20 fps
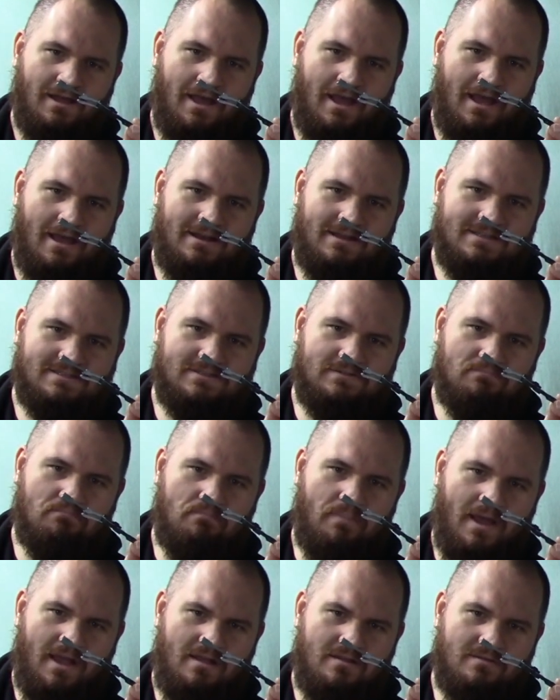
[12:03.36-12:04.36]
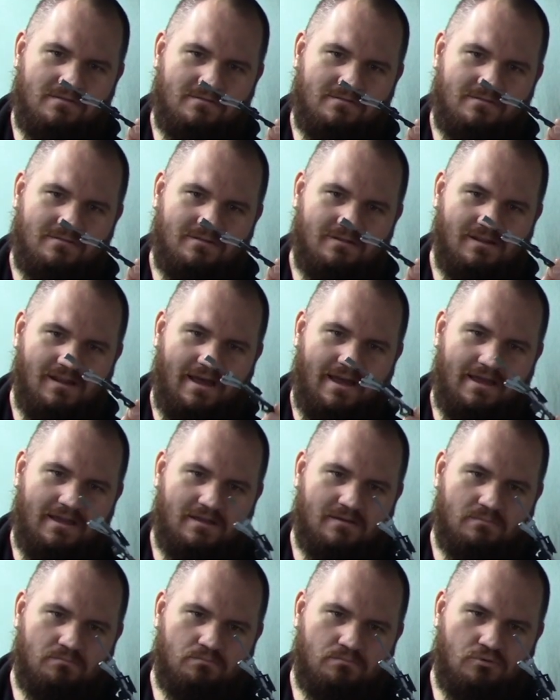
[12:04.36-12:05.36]
And it's bent,
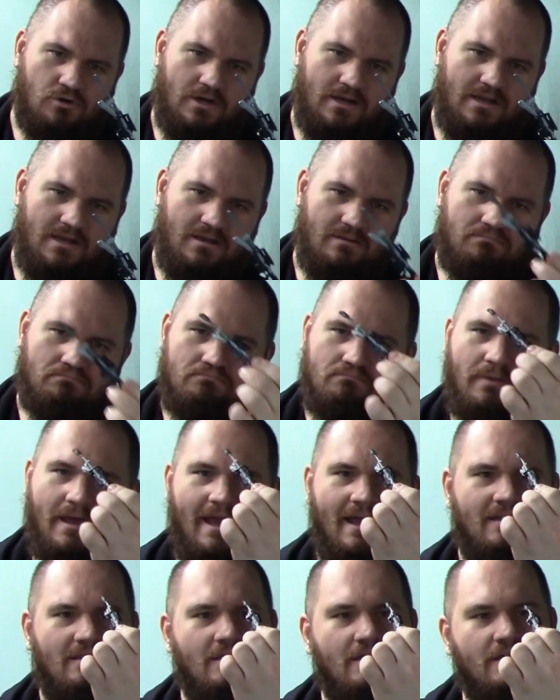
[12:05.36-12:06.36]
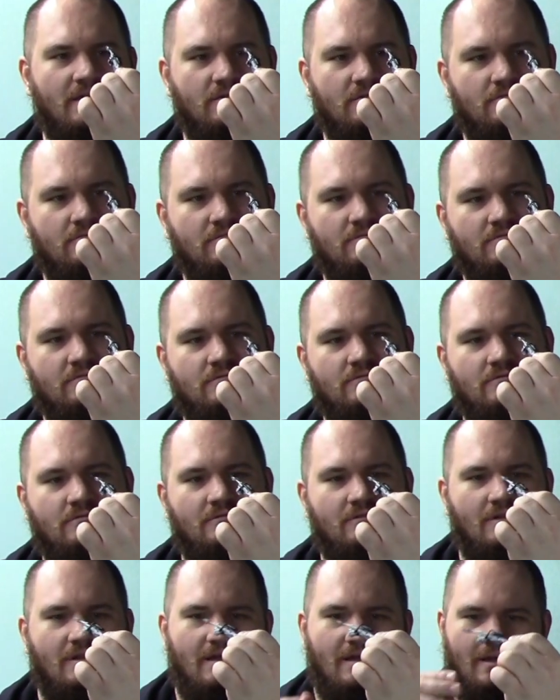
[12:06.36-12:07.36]
like, pretty badly
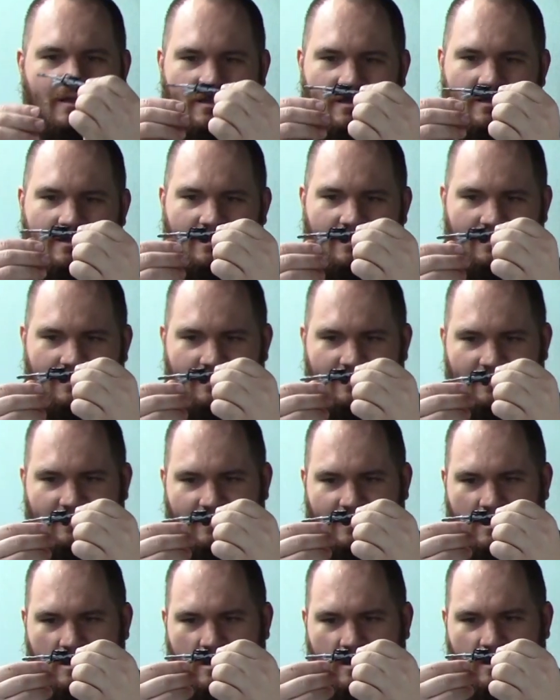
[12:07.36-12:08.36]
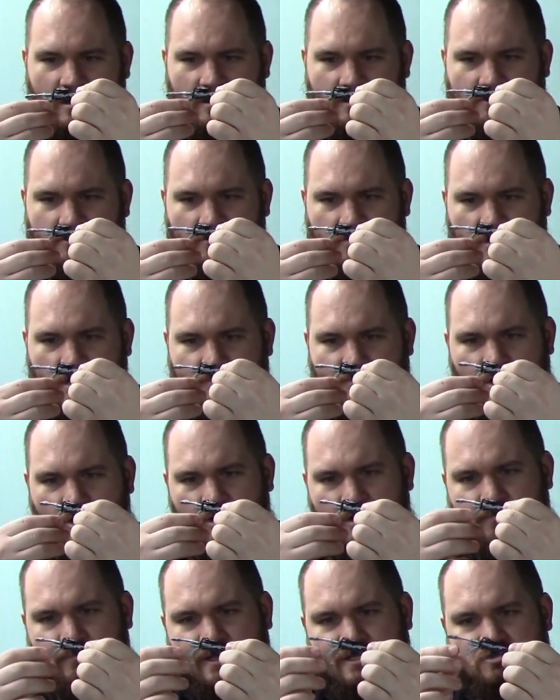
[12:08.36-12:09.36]
yeah. Uh, I'm not
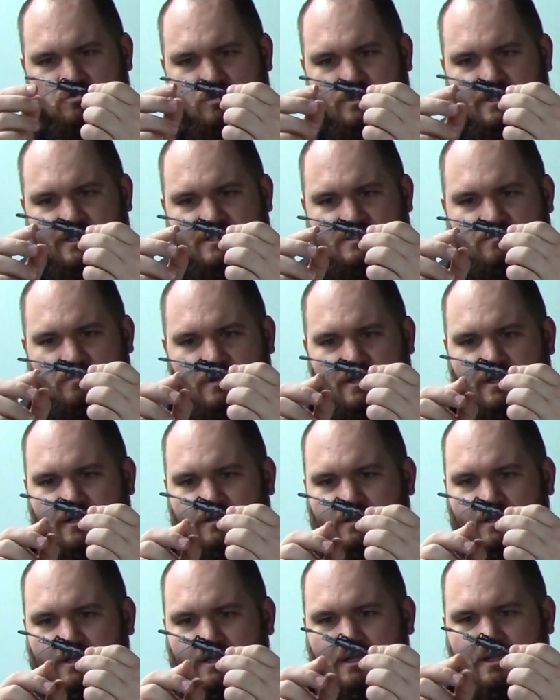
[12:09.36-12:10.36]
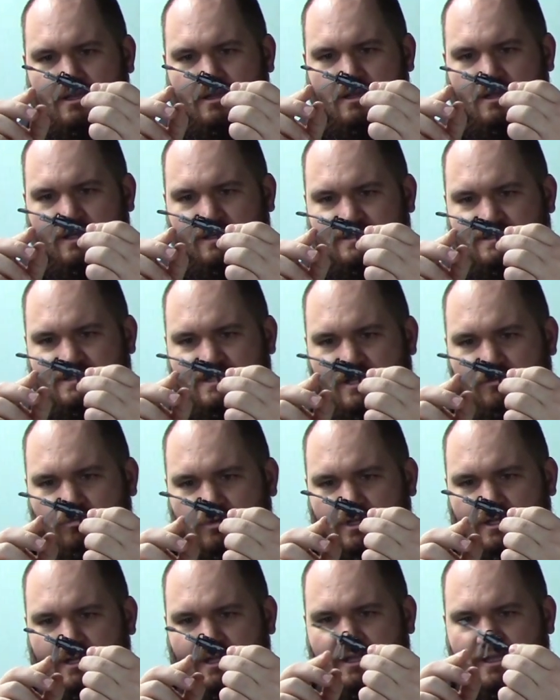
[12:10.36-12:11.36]
gonna mess with this, but he'll need a Steve will
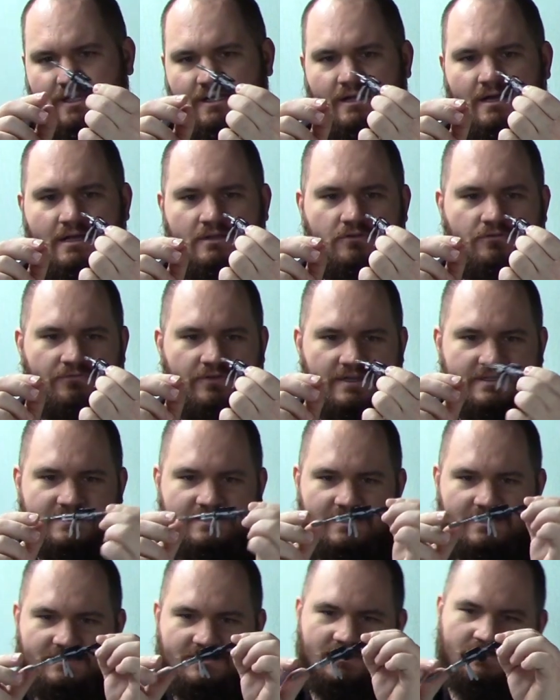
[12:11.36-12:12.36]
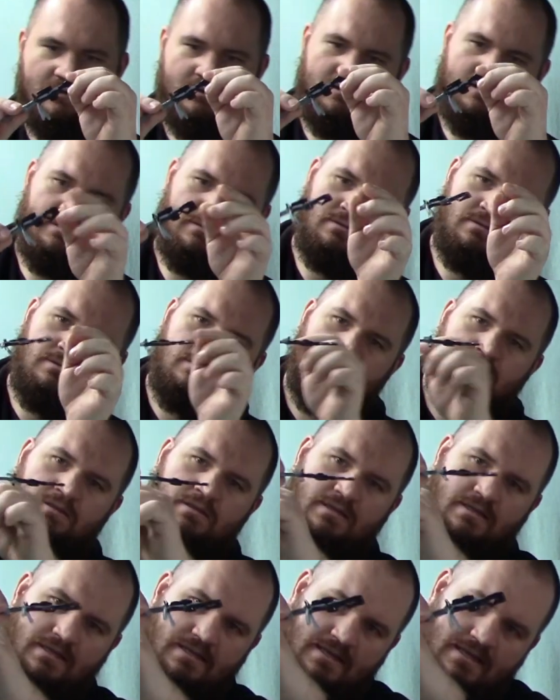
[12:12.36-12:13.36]
need a heat gun to fix this.
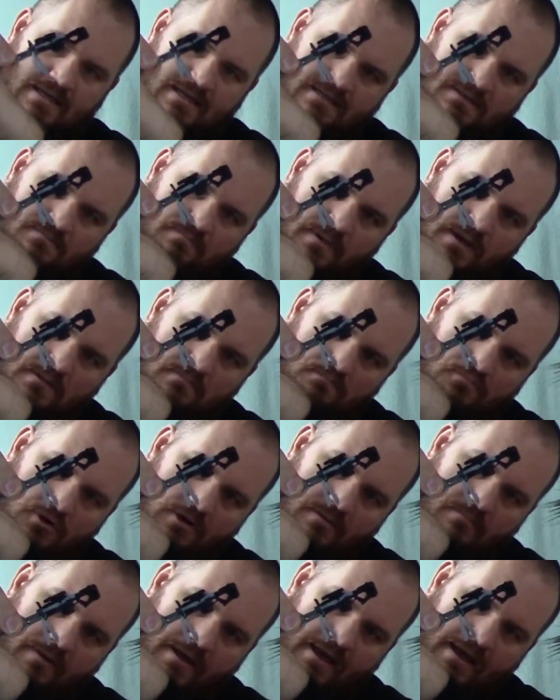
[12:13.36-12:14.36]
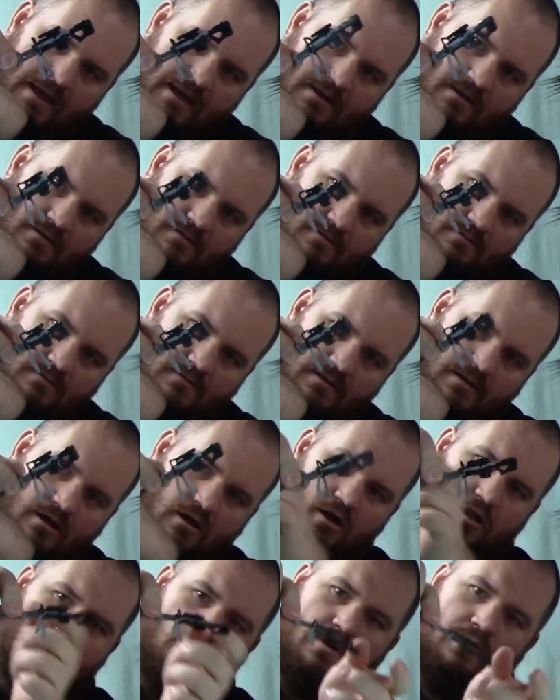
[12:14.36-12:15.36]
It's bent pretty bad. Yeah, the
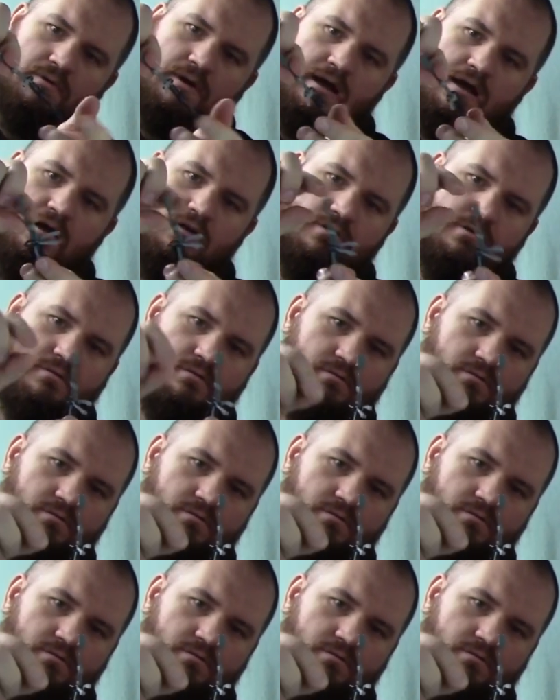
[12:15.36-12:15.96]
tripod